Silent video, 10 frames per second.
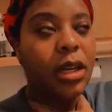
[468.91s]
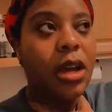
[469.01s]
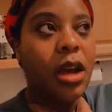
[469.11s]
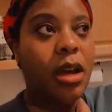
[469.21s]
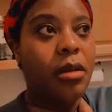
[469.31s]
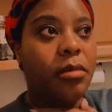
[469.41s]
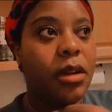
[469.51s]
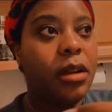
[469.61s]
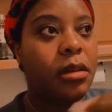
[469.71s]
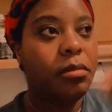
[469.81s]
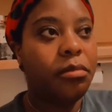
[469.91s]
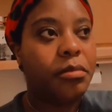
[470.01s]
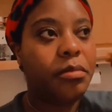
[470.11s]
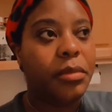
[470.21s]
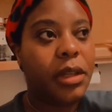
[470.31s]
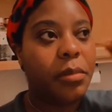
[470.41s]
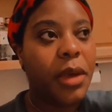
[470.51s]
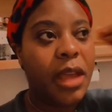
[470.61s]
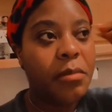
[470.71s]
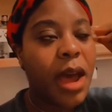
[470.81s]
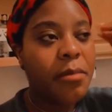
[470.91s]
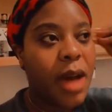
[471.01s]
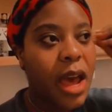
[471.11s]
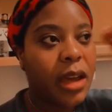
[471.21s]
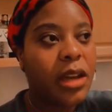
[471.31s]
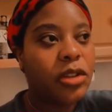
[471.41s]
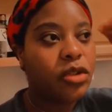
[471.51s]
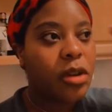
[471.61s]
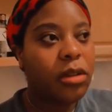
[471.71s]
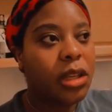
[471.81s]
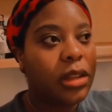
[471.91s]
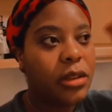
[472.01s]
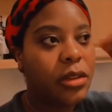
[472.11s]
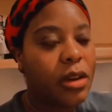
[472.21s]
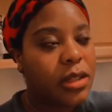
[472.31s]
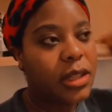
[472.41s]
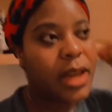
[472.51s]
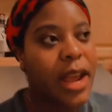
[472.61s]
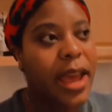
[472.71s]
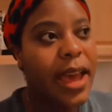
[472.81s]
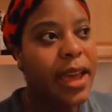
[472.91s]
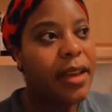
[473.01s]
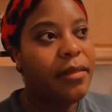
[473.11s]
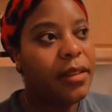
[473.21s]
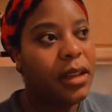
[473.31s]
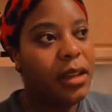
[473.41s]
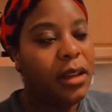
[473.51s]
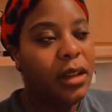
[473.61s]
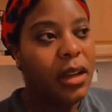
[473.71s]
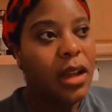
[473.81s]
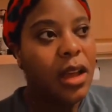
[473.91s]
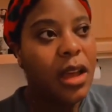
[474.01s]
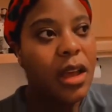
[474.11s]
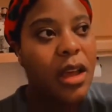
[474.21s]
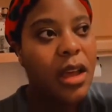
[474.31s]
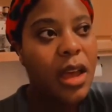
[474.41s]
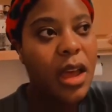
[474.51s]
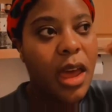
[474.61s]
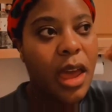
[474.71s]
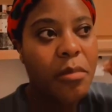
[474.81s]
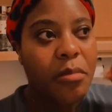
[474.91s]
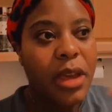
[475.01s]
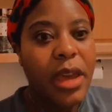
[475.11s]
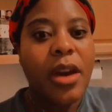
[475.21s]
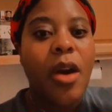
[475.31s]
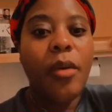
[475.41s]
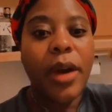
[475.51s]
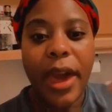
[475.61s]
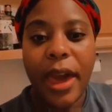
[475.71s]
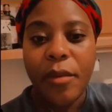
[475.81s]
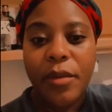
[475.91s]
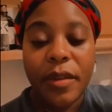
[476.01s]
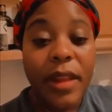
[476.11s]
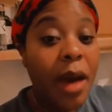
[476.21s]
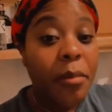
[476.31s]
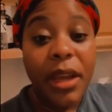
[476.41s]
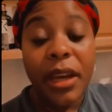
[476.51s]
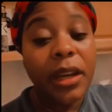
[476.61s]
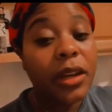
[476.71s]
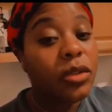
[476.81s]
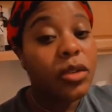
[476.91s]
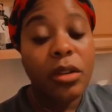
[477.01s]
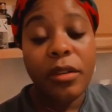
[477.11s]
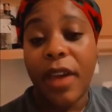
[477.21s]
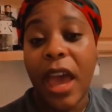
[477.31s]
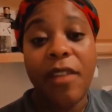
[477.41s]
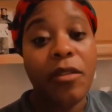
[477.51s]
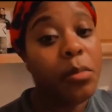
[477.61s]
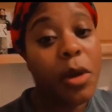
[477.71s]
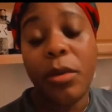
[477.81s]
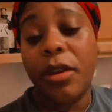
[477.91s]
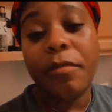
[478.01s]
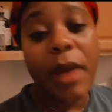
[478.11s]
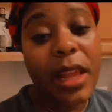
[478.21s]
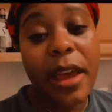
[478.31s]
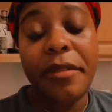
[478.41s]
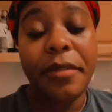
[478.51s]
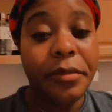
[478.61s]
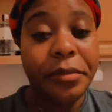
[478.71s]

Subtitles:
In my mind, controlling the thoughts that I have and being okay with not being in control of every moment of my life.